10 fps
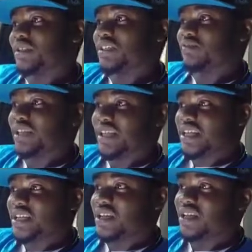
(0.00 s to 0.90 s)
is
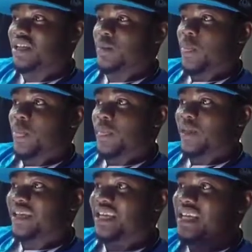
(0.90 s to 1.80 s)
really
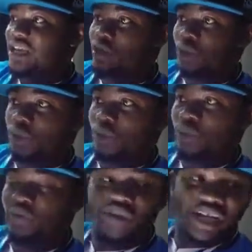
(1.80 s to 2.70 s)
keen
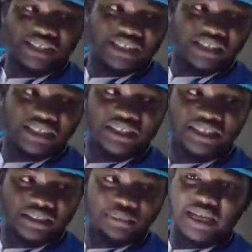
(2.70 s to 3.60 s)
on fighting
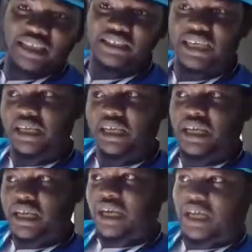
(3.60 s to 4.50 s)
this menace, and
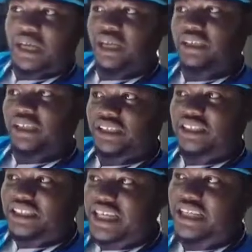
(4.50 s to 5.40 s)
they
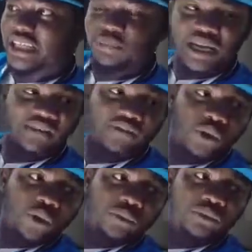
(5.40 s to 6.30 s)
just need that
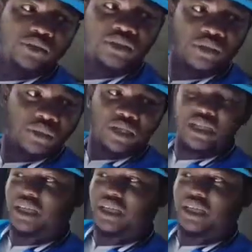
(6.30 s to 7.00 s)
platform, you know.